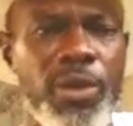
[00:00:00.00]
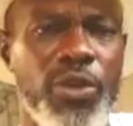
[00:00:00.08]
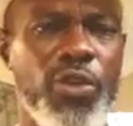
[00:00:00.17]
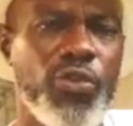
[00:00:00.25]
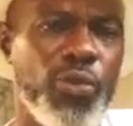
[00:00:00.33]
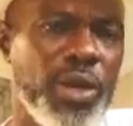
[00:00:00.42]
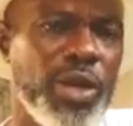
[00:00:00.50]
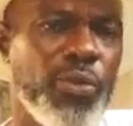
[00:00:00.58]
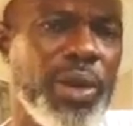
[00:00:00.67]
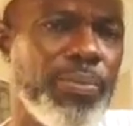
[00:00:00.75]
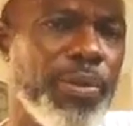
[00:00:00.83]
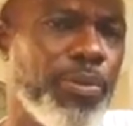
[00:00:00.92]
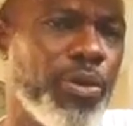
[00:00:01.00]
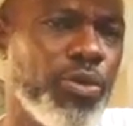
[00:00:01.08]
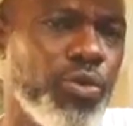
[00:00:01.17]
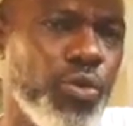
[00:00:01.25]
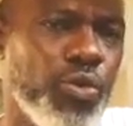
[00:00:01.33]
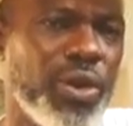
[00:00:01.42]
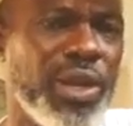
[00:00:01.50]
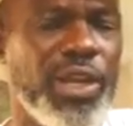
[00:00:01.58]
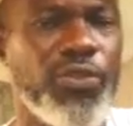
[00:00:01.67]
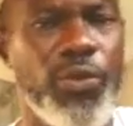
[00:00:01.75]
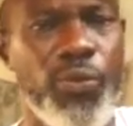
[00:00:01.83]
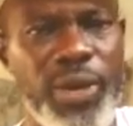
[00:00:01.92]
Usually when people are doing
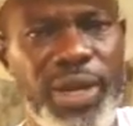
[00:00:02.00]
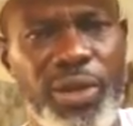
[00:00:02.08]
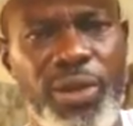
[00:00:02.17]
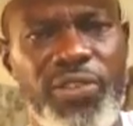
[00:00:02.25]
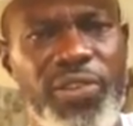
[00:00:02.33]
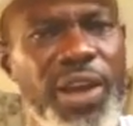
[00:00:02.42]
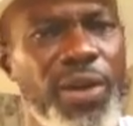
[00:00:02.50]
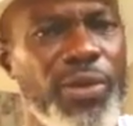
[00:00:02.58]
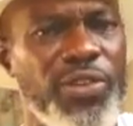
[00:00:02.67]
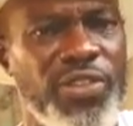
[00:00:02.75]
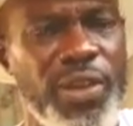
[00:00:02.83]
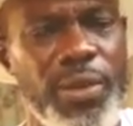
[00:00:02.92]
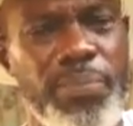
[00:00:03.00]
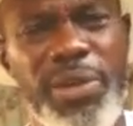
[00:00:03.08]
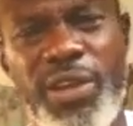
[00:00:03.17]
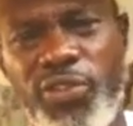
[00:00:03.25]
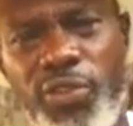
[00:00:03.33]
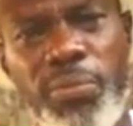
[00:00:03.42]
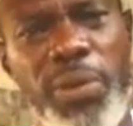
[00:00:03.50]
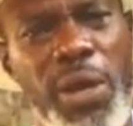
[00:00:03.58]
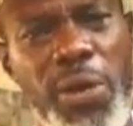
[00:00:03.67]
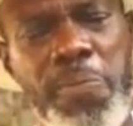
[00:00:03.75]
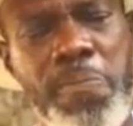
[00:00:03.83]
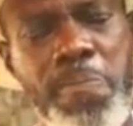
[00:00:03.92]
cleanse for weight loss, I always say mix about